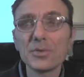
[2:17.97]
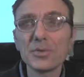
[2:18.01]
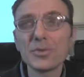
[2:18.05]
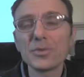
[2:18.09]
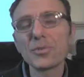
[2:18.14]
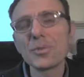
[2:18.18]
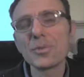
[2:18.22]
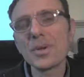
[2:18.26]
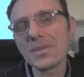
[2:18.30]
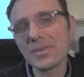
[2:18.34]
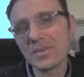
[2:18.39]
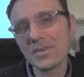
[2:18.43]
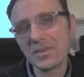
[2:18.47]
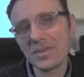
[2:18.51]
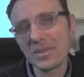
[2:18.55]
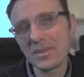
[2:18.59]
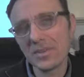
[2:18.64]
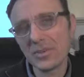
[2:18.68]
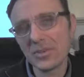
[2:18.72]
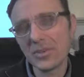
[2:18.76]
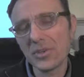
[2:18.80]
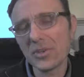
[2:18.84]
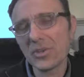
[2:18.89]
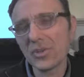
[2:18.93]
twist
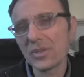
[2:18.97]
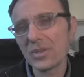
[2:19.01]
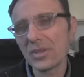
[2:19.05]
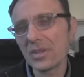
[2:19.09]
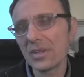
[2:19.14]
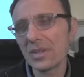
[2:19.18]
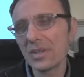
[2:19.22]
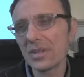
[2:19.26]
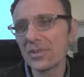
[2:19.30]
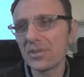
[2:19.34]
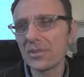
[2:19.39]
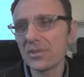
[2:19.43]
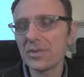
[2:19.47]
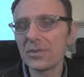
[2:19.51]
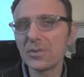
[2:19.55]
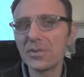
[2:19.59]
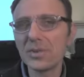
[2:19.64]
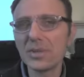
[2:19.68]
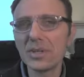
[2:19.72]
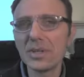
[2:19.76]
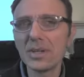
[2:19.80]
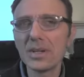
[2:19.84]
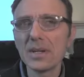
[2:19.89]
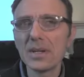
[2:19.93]
and turn into